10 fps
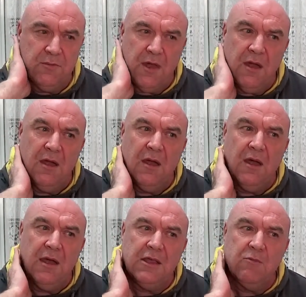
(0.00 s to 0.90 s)

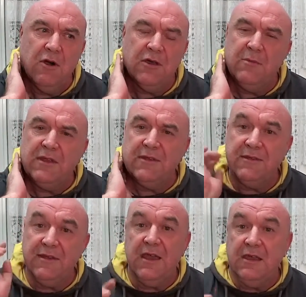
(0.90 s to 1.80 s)
And he wanted me to
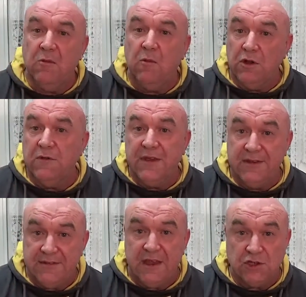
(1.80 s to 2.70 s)
sit in on one of
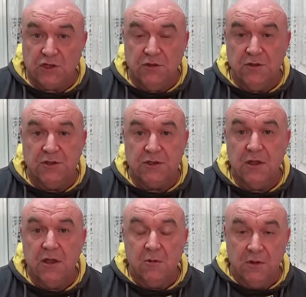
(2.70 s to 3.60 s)
his sessions,